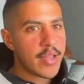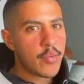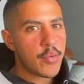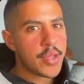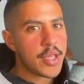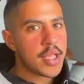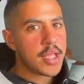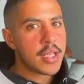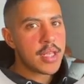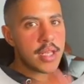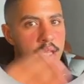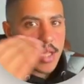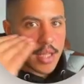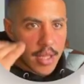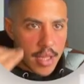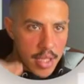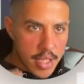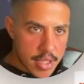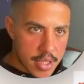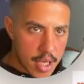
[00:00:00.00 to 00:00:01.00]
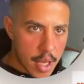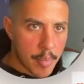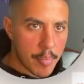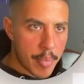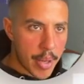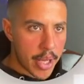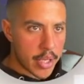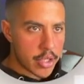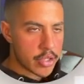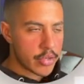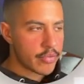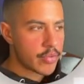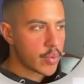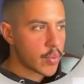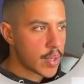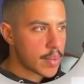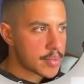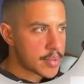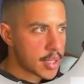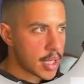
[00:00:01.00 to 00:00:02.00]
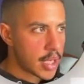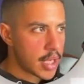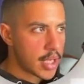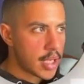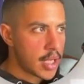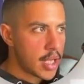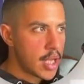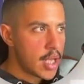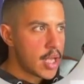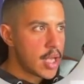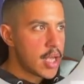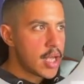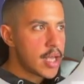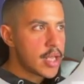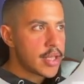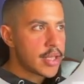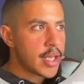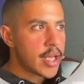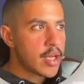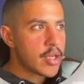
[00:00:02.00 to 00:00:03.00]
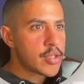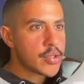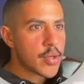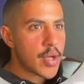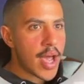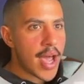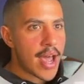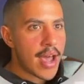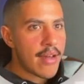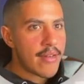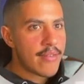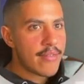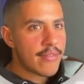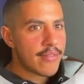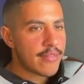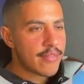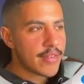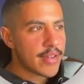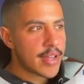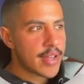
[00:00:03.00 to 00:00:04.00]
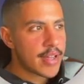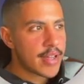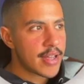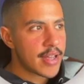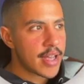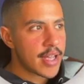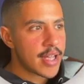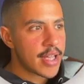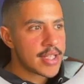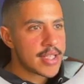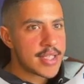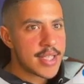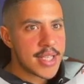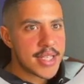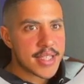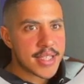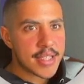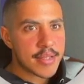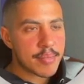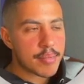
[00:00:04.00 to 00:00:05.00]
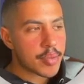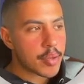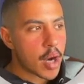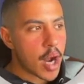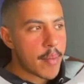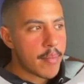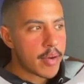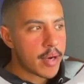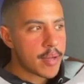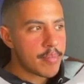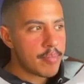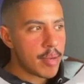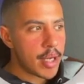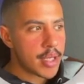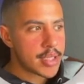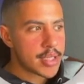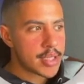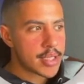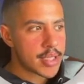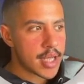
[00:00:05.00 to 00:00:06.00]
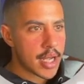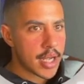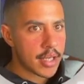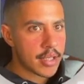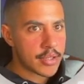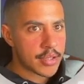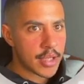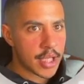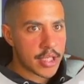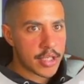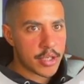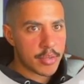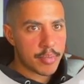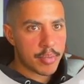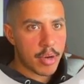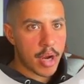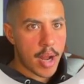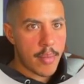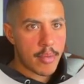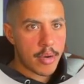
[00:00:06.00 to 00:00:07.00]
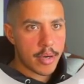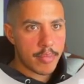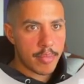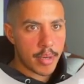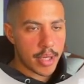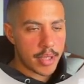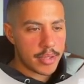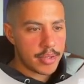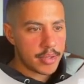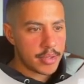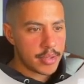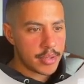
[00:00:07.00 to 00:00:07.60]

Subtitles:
within the sub page of the website. They also have a consistent primary button style. So that's your primary button,